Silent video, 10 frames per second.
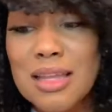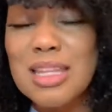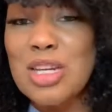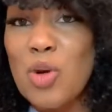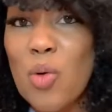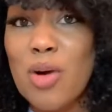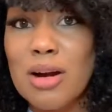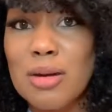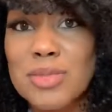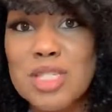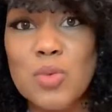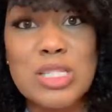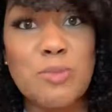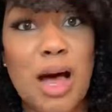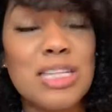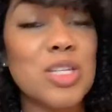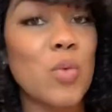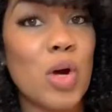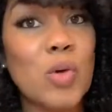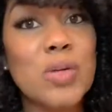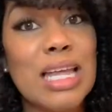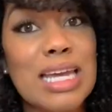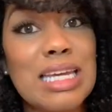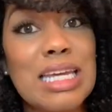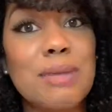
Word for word: the norm to respond to work related